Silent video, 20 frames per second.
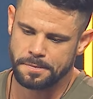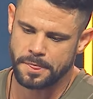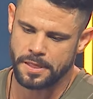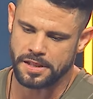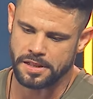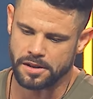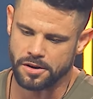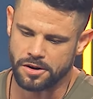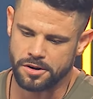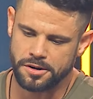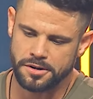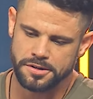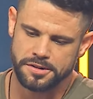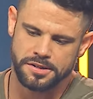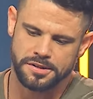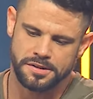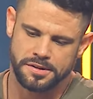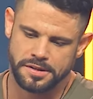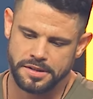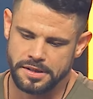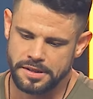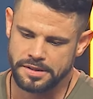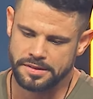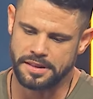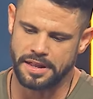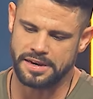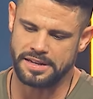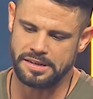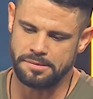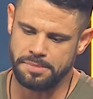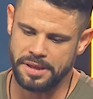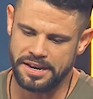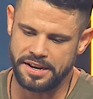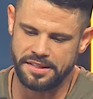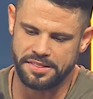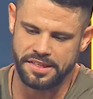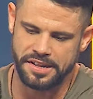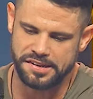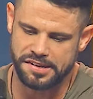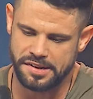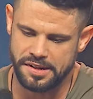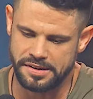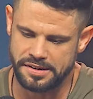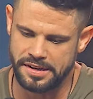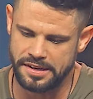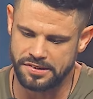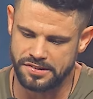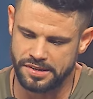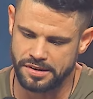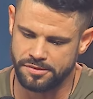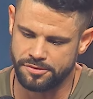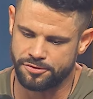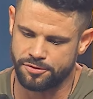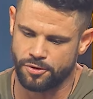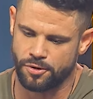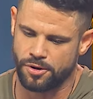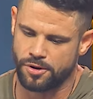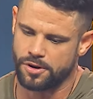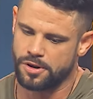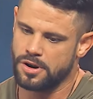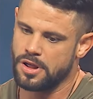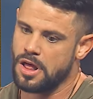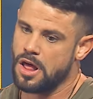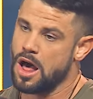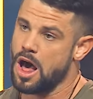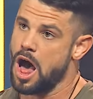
and learned that he'd been in this condition for